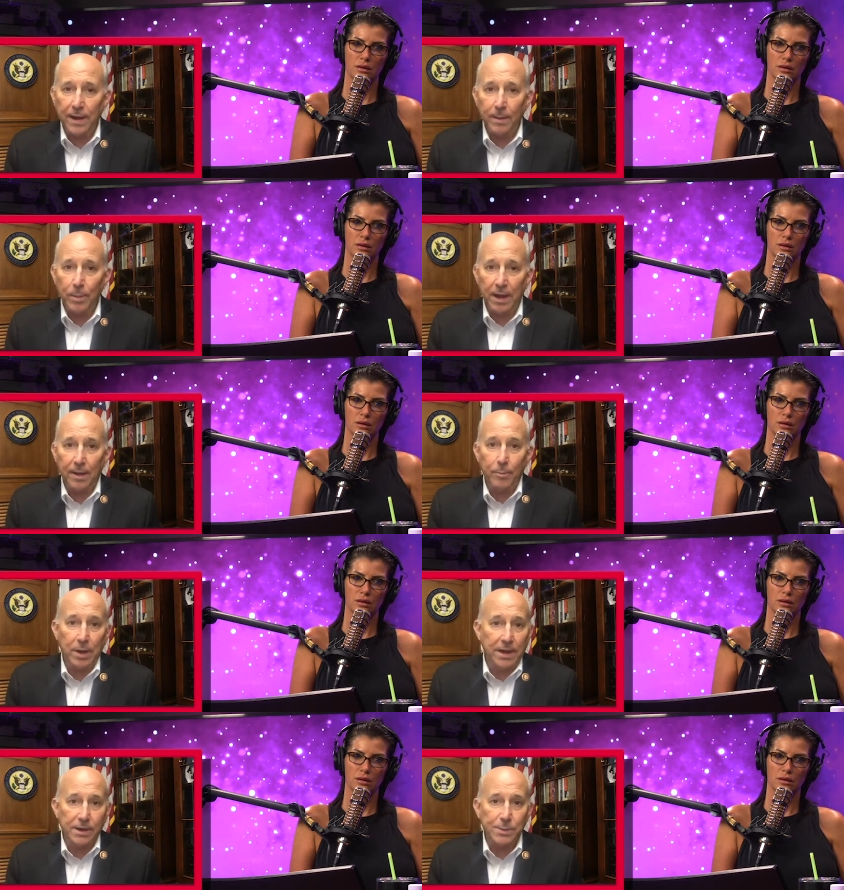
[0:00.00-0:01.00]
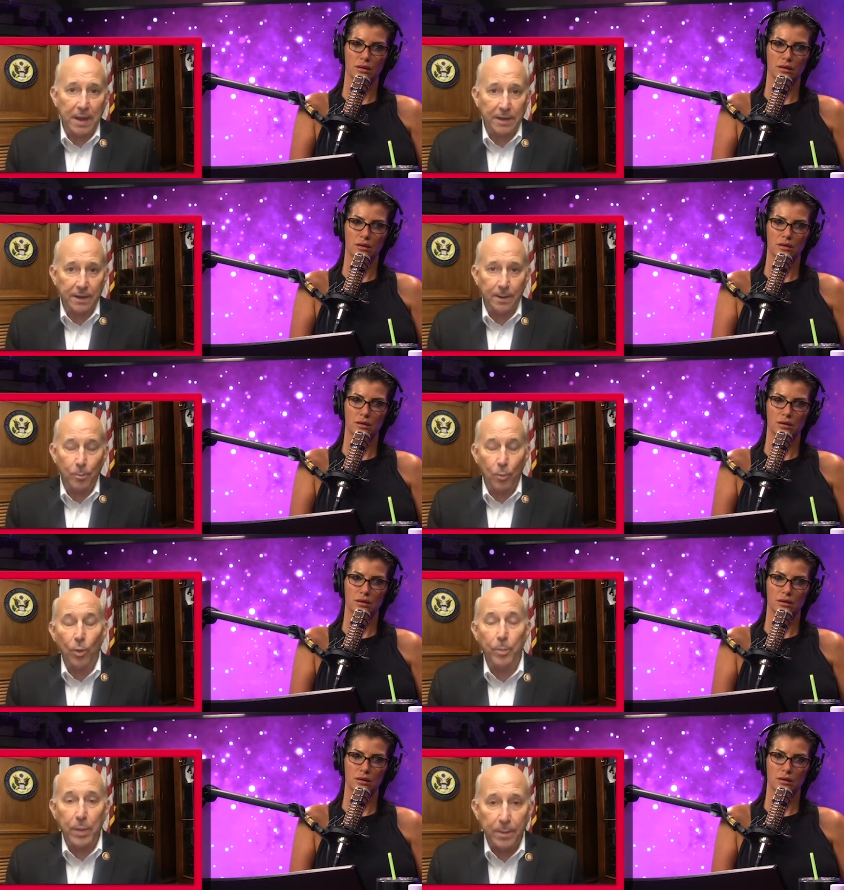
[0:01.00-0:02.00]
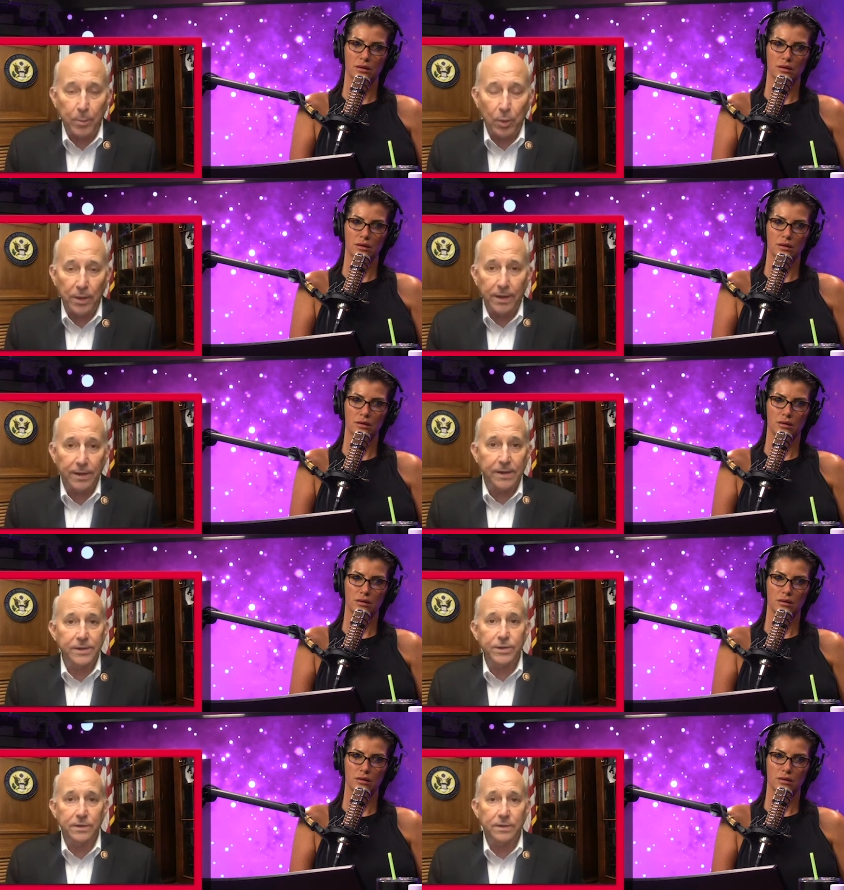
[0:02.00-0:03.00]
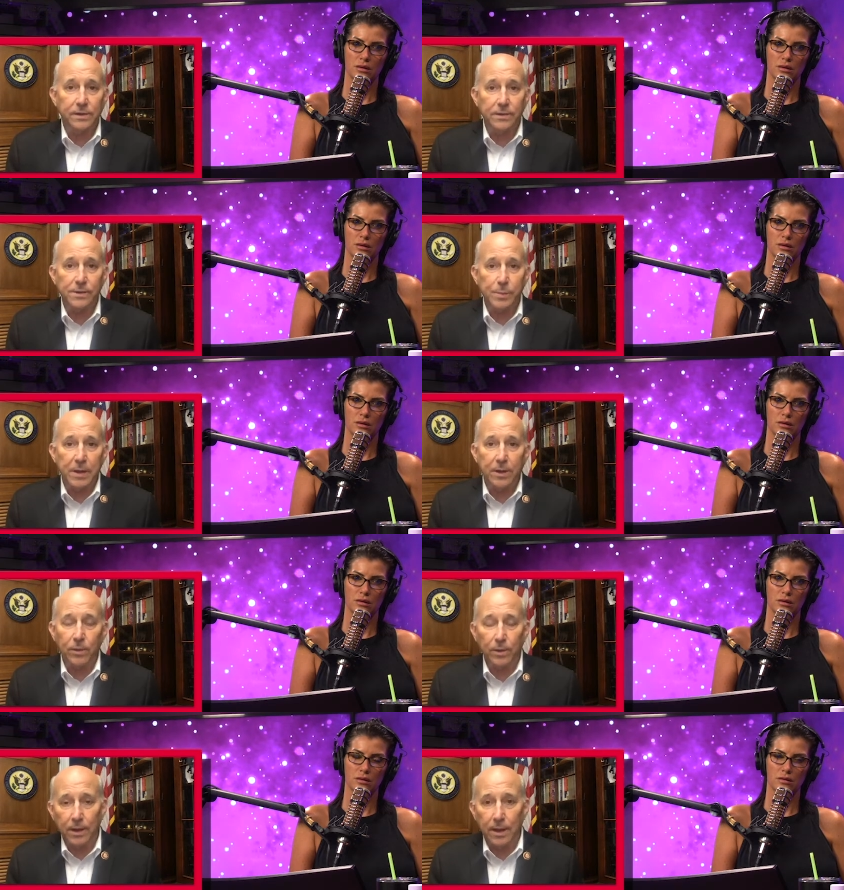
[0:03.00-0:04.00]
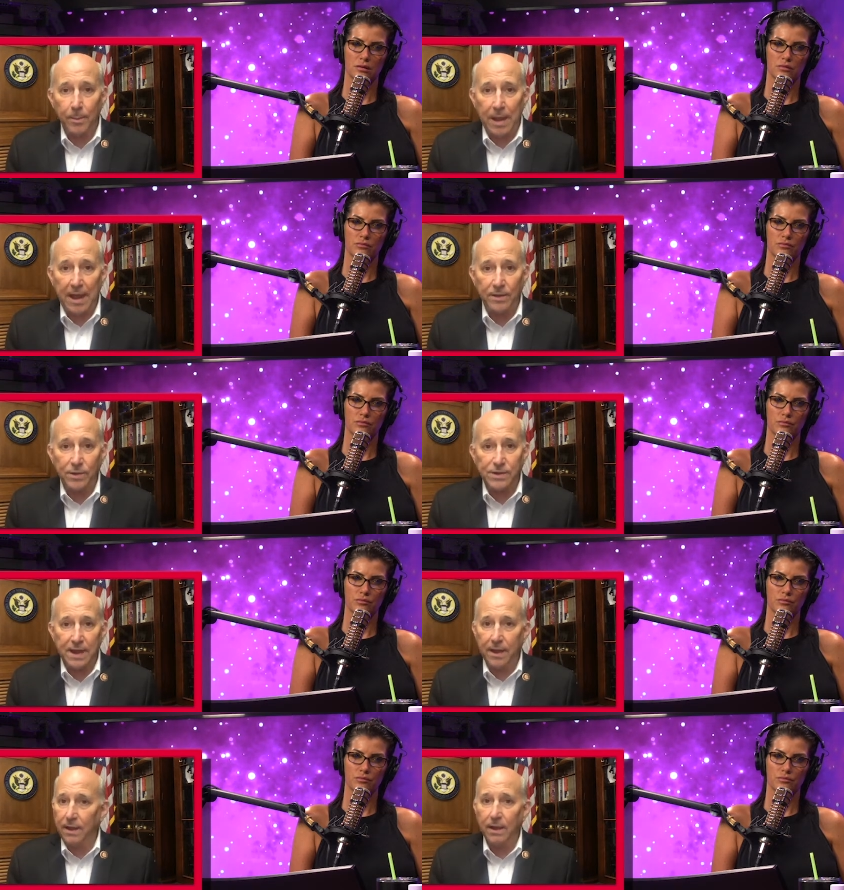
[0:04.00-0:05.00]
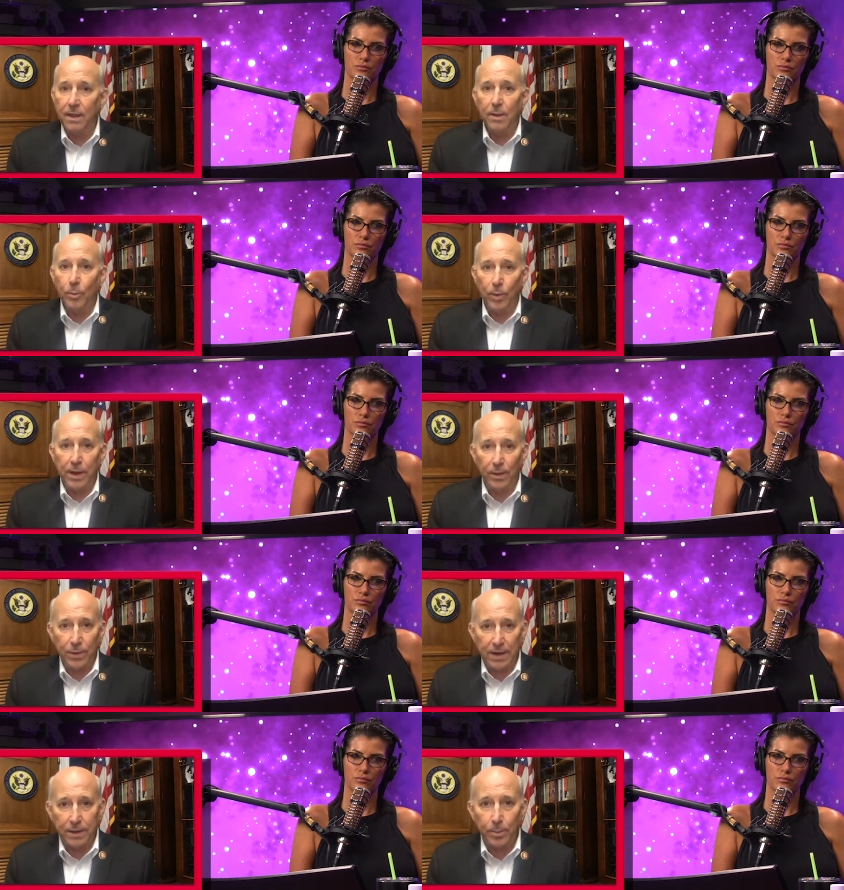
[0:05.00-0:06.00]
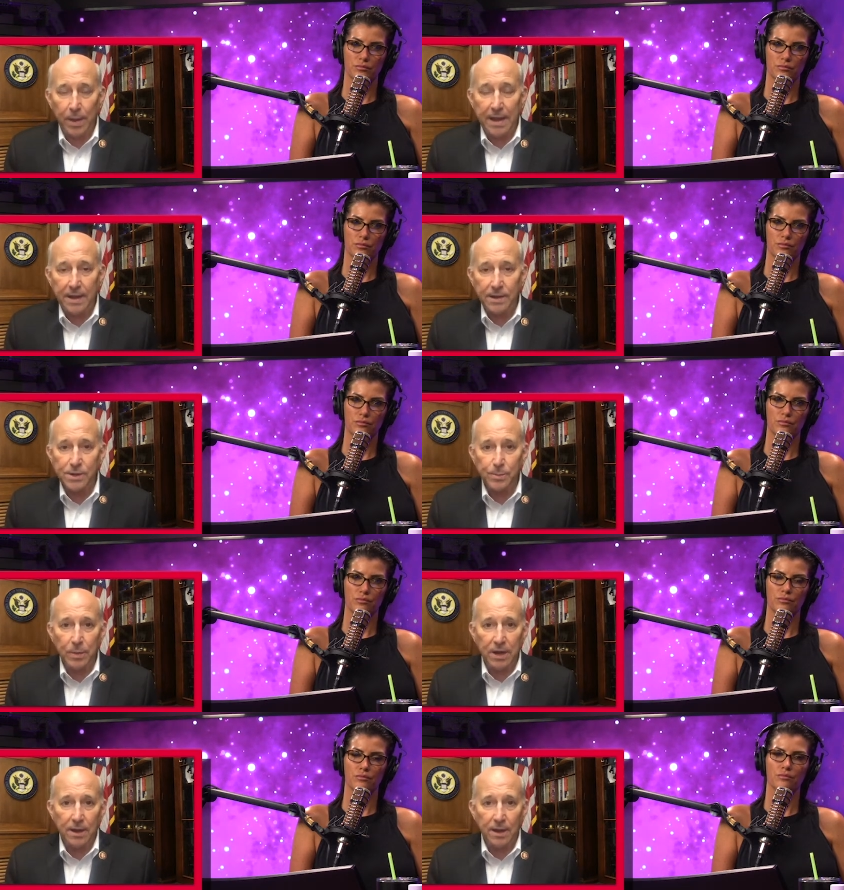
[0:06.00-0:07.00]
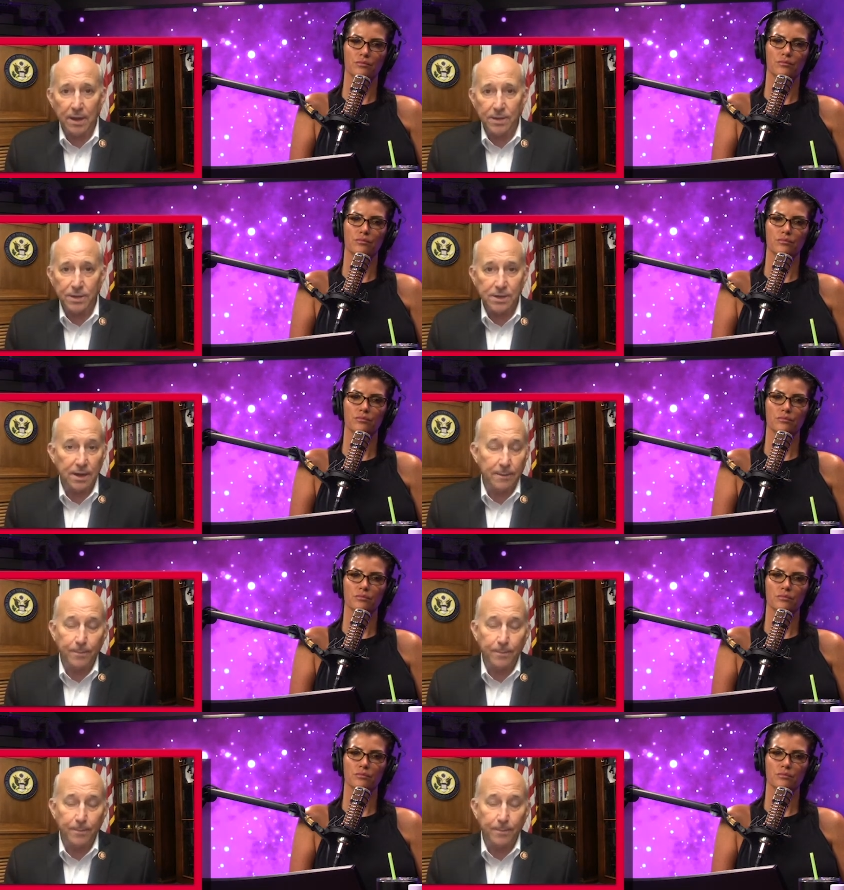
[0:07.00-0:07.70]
Speaker 1: I mean, I've been expecting more people, in addition to the speaker, to come out and say, we don't need debates because uh,